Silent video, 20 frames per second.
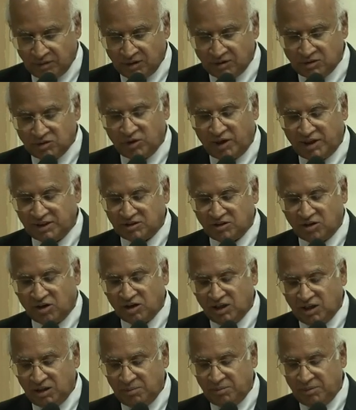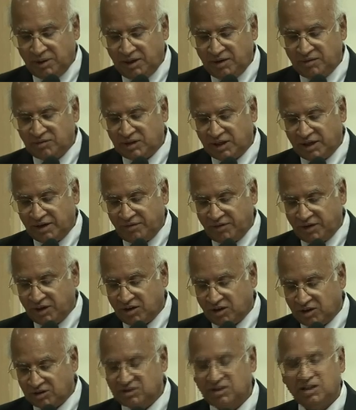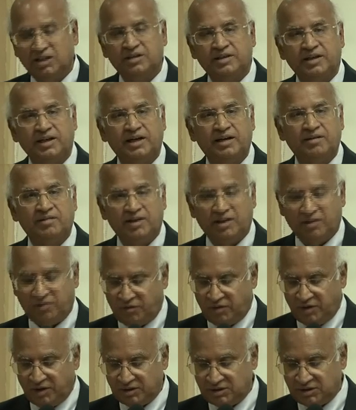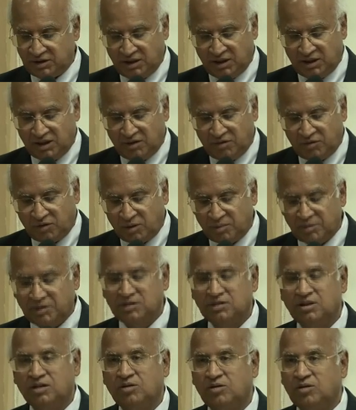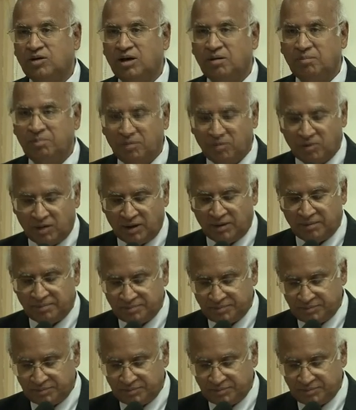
So I strongly believe that if we concentrate our efforts in reforming the rural poor,